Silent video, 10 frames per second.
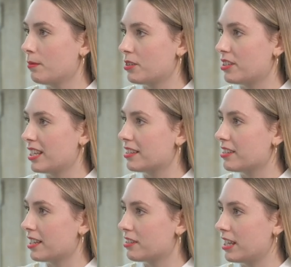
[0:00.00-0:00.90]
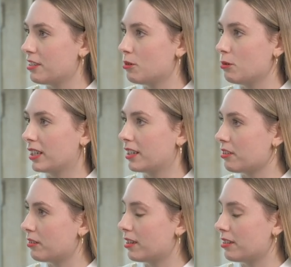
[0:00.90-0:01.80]
Which is the NCSC tooling. I
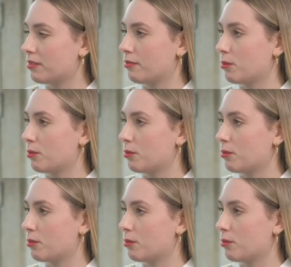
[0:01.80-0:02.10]
don't know if